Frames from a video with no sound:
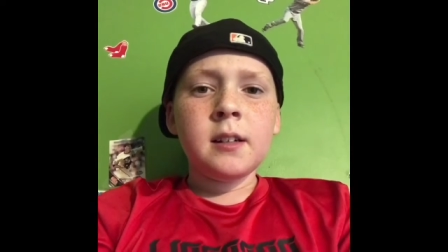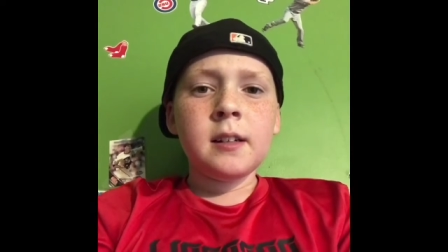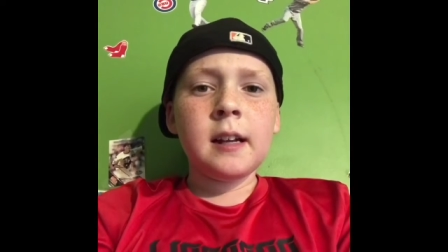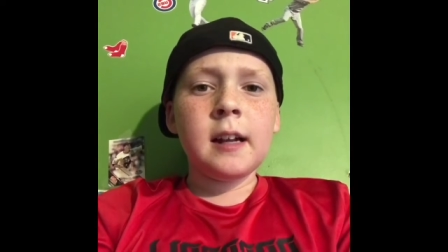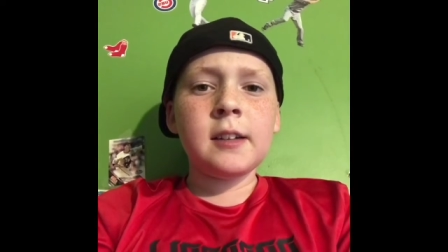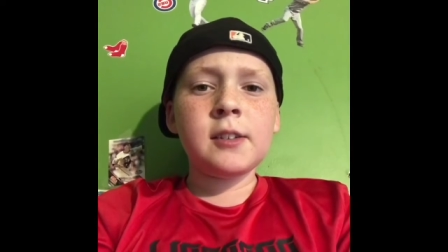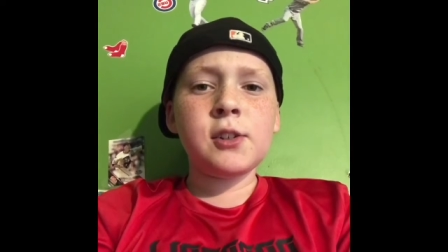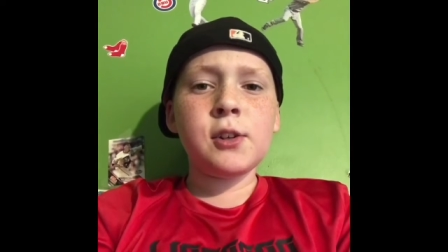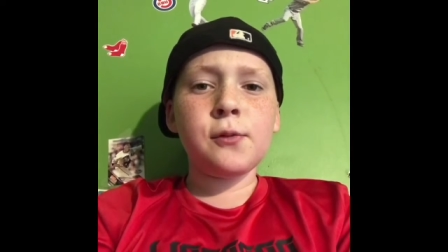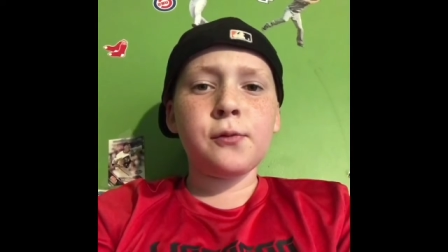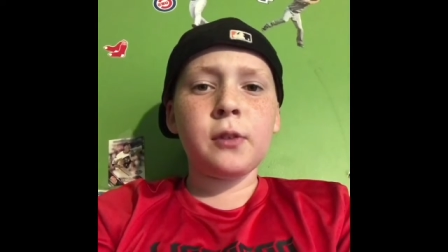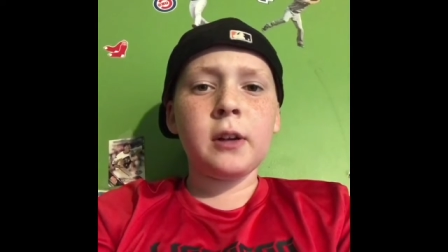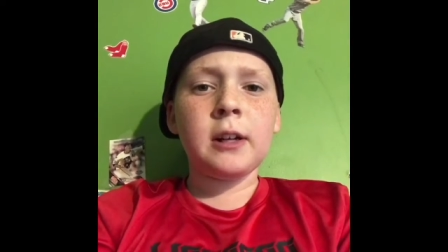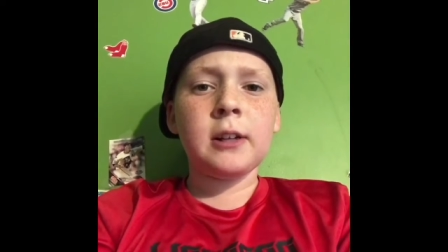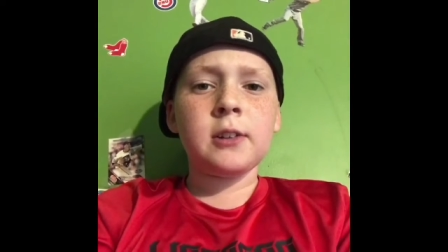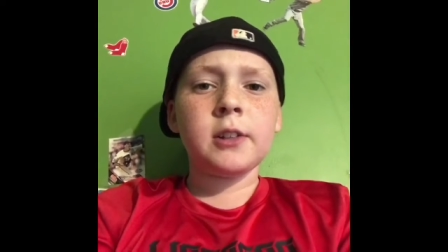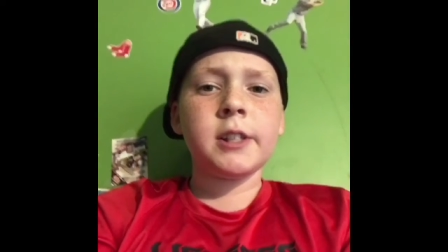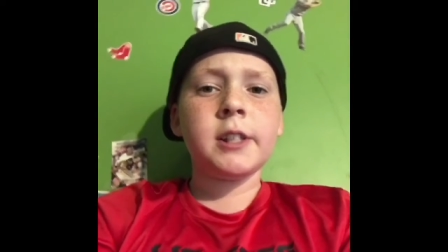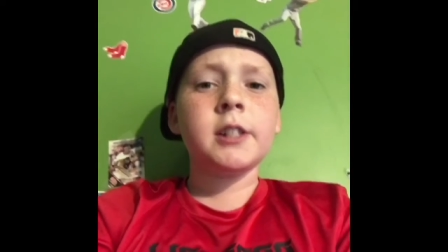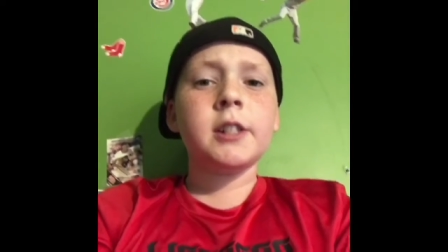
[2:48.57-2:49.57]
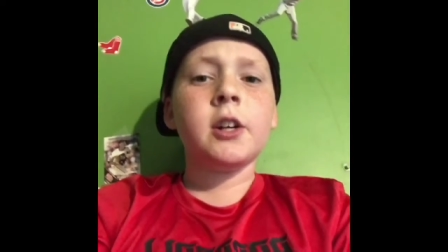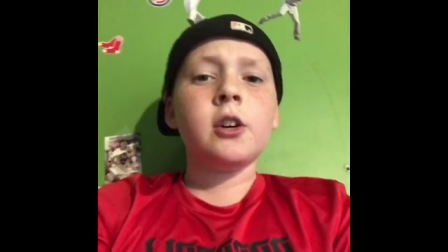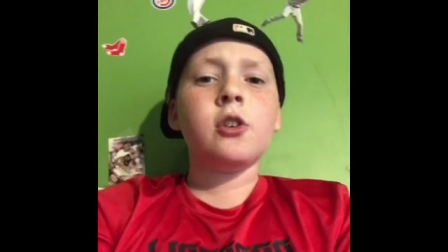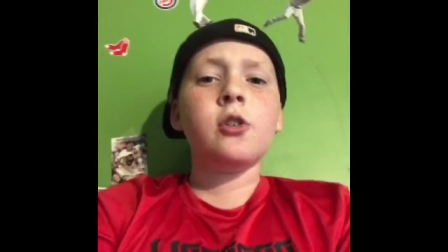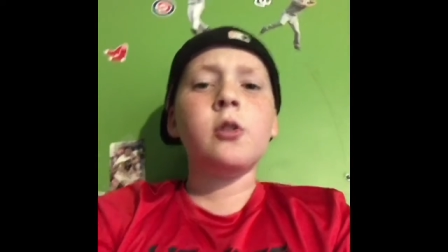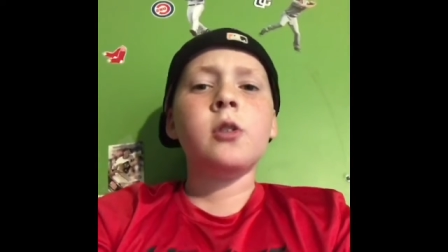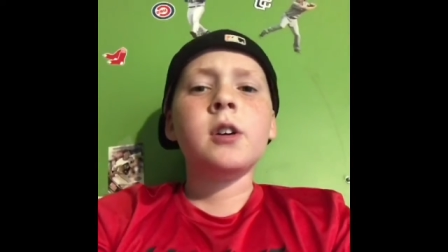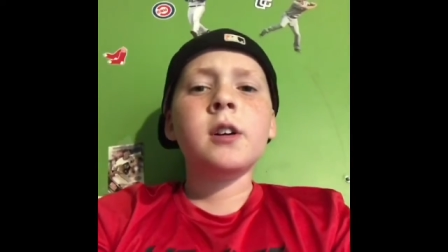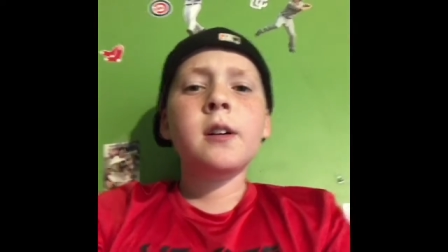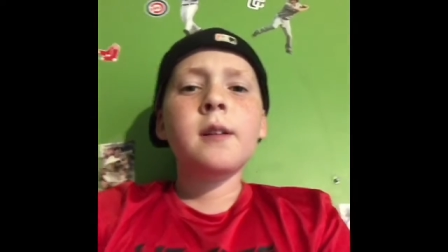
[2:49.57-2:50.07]
Not too frankly
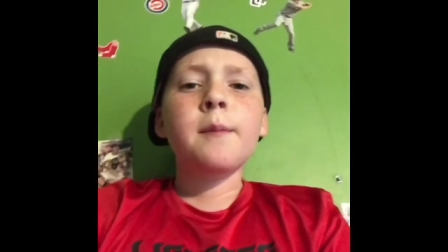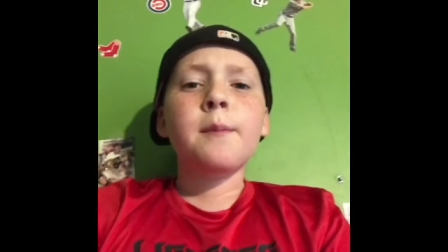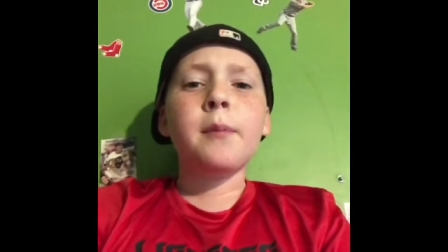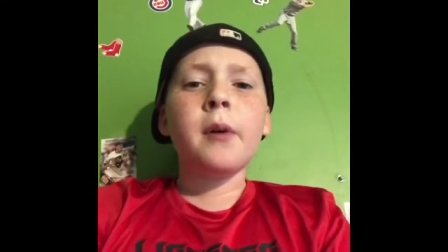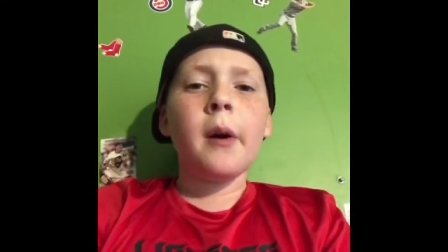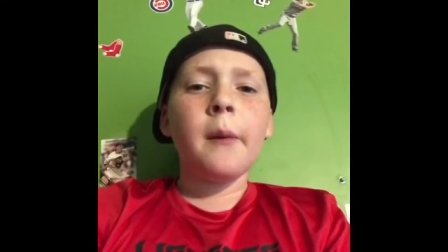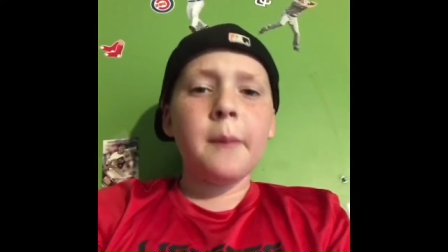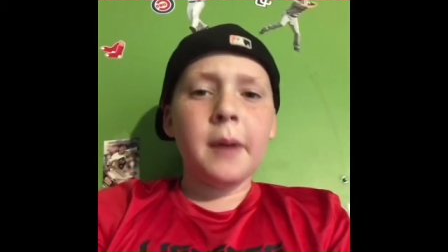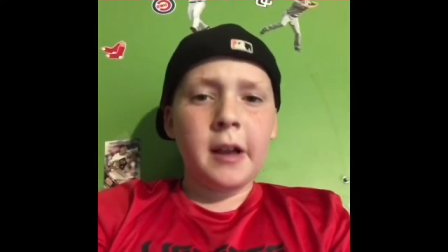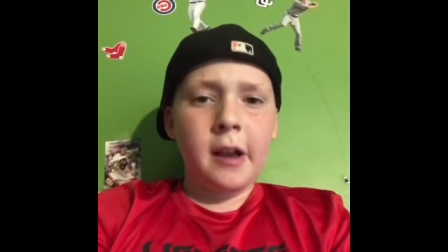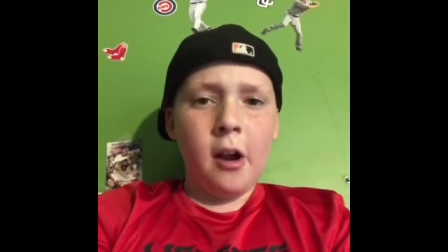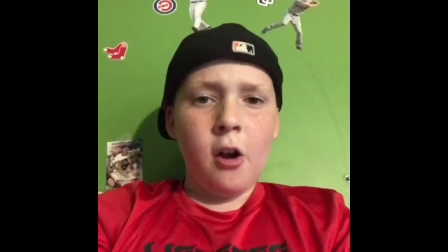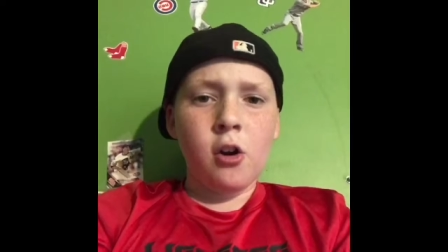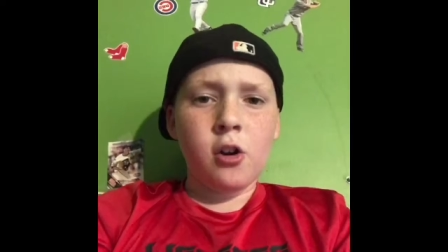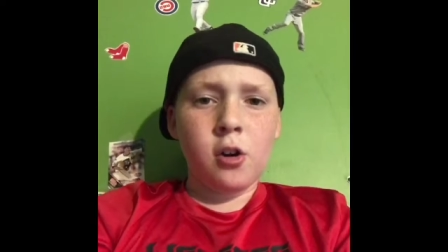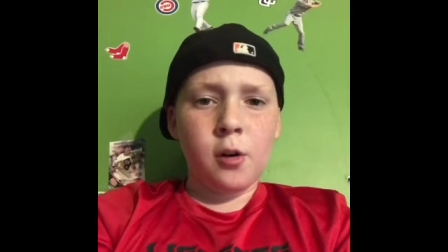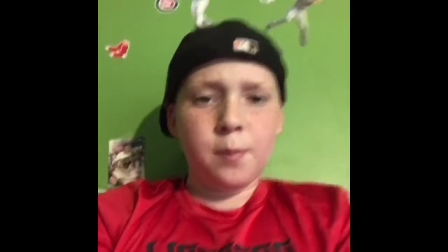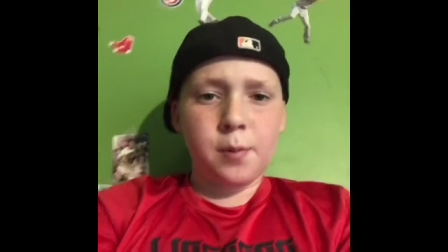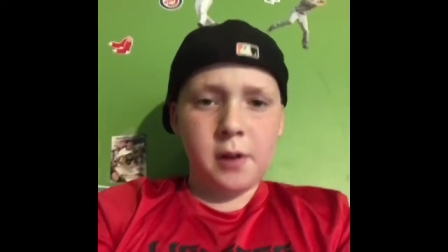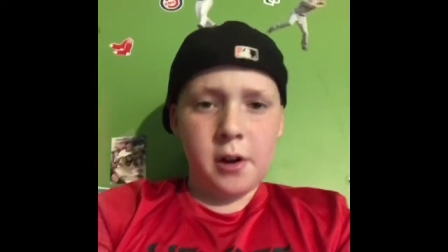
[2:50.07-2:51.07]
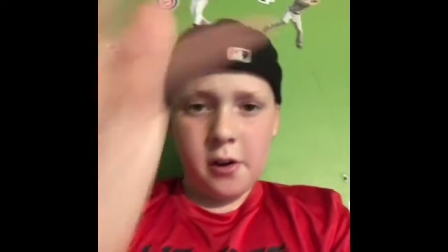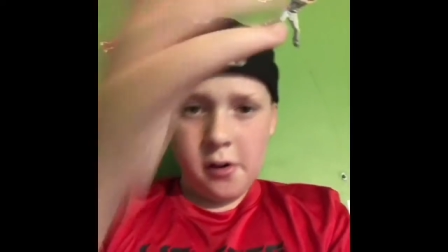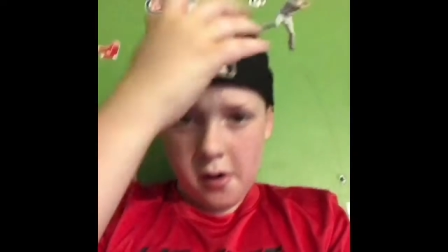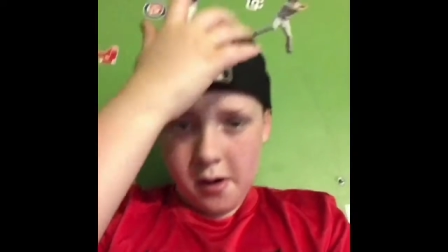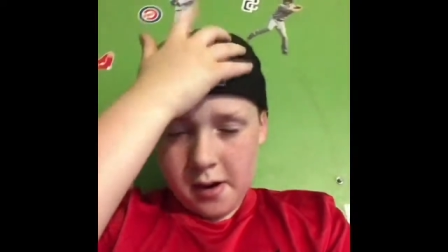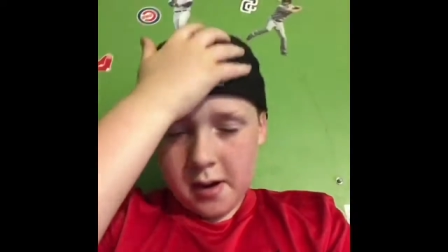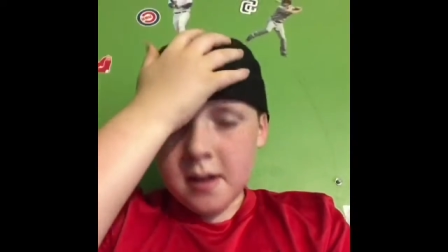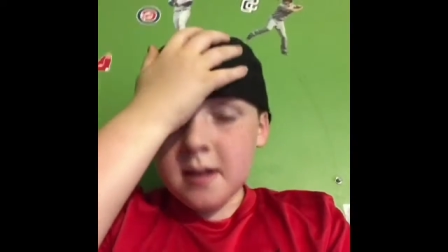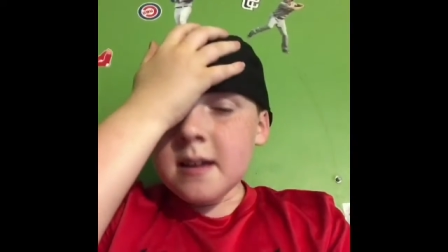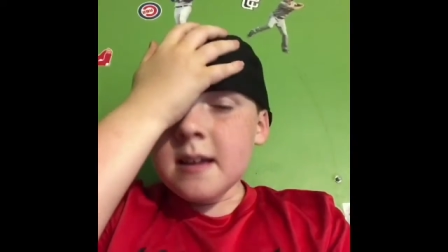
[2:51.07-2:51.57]
ago, but Miguel
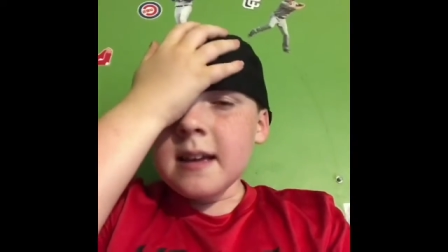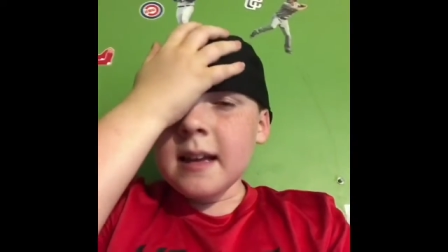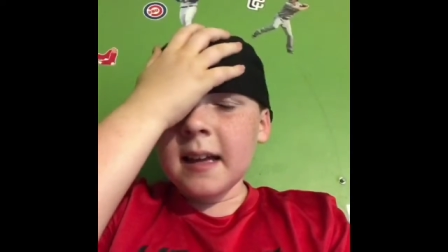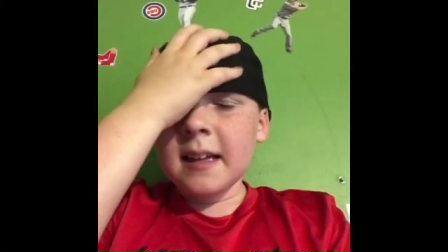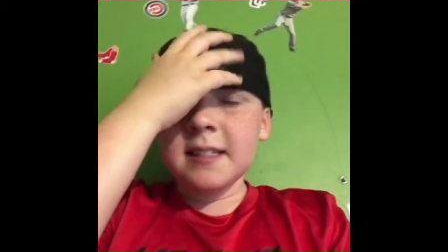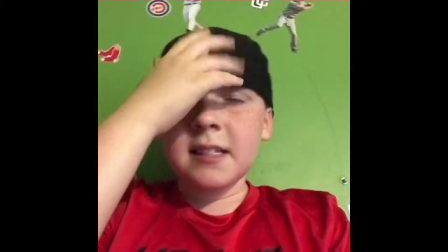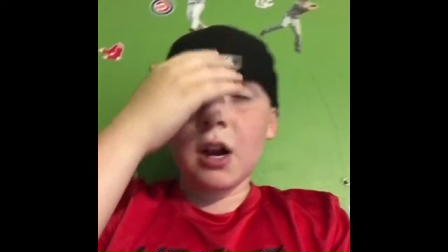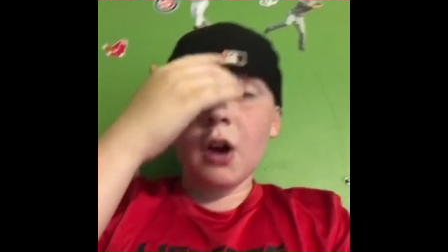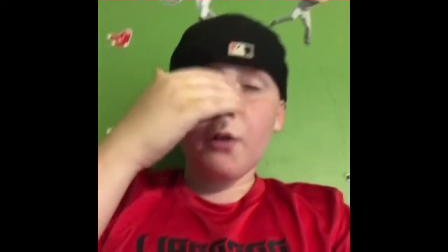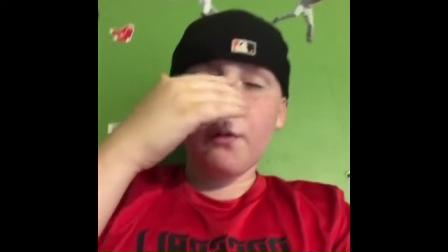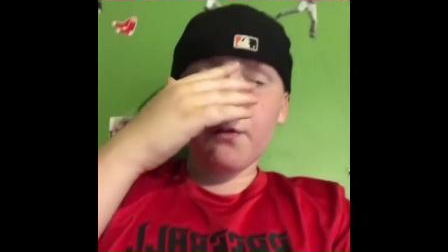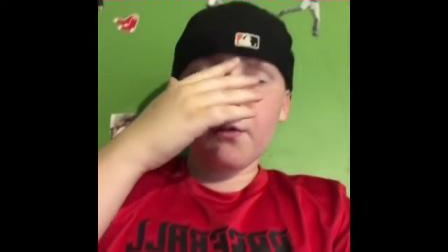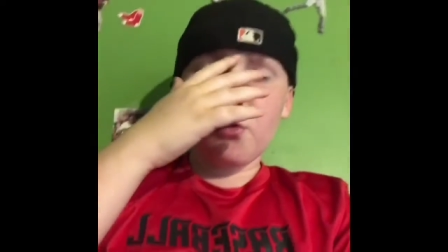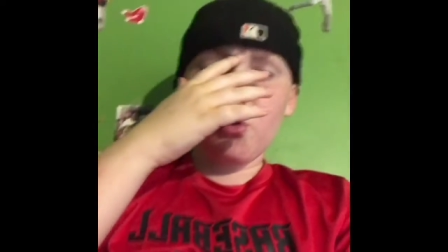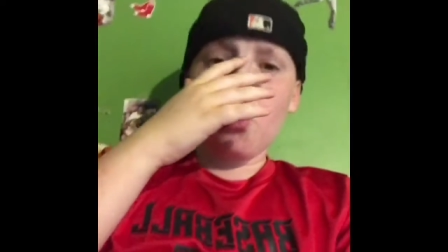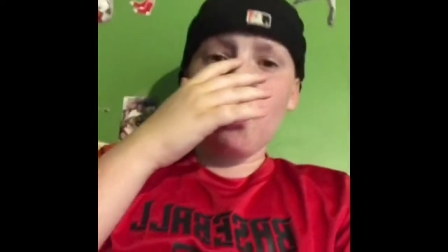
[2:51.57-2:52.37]
Cabrera is out for